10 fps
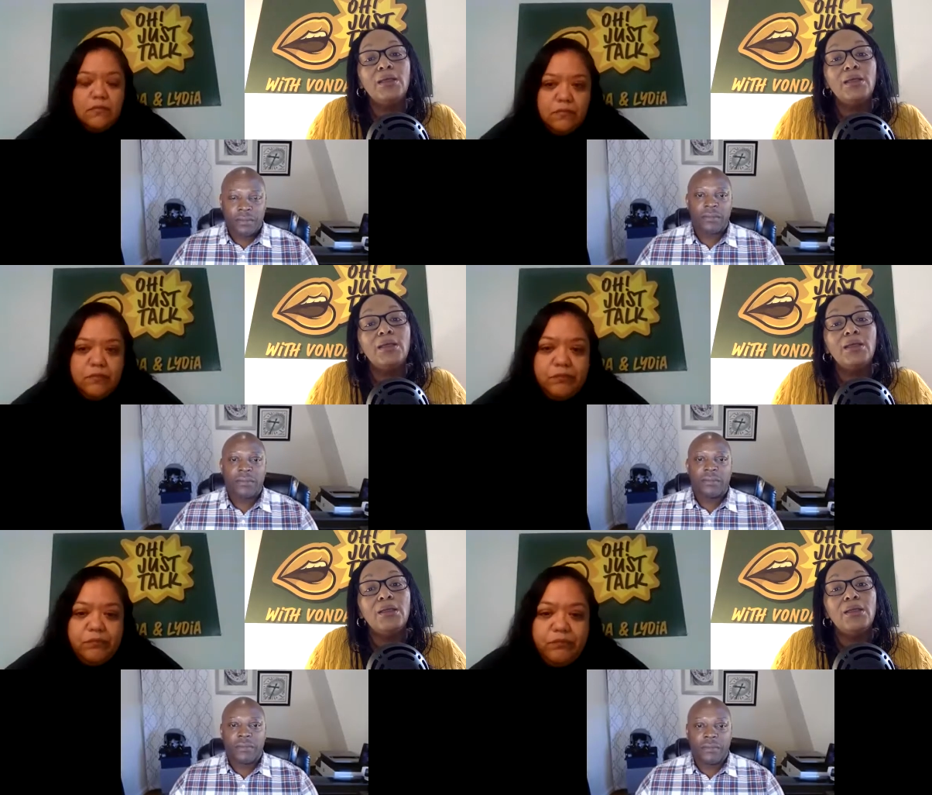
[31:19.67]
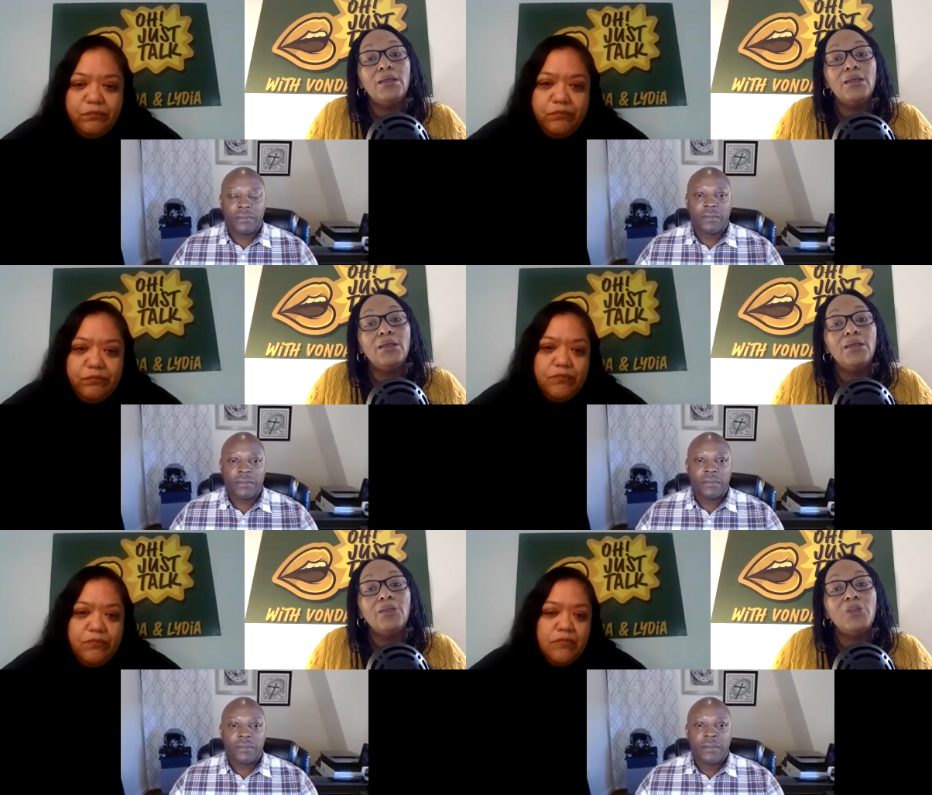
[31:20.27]
Speaker 1: Mm-hmm.
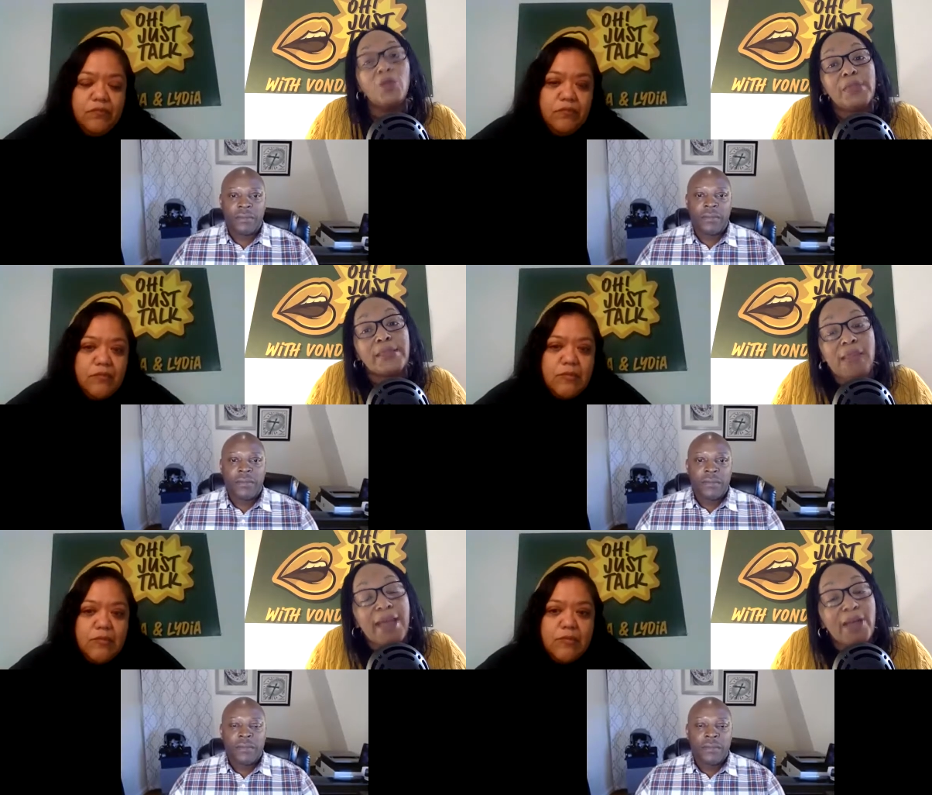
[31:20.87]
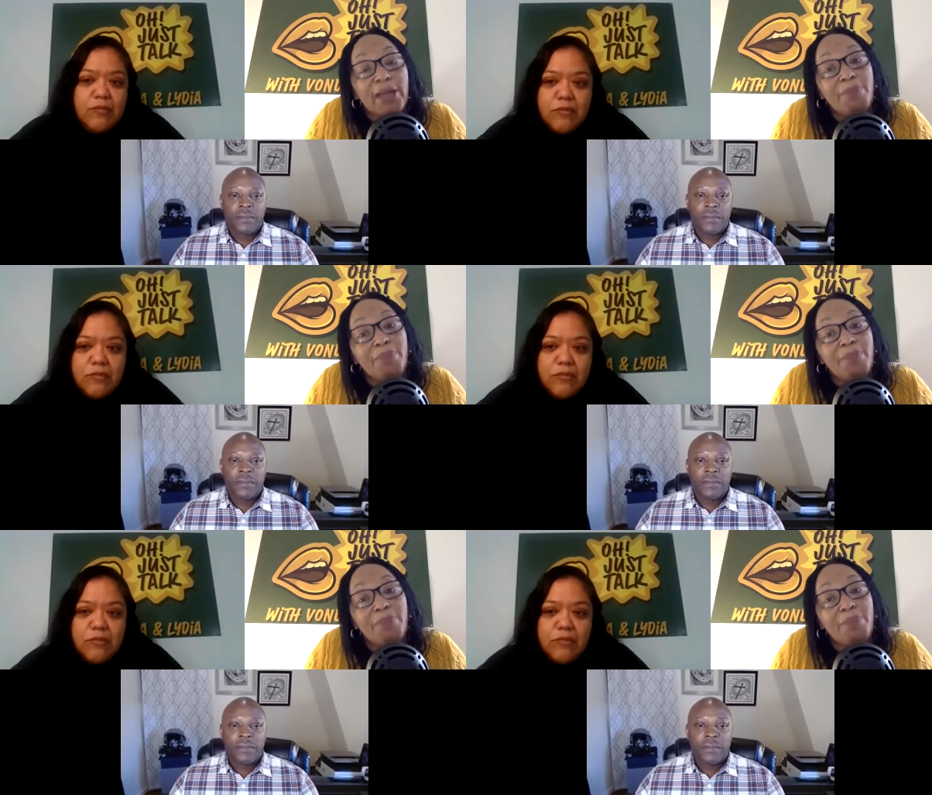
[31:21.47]
You, they couldn't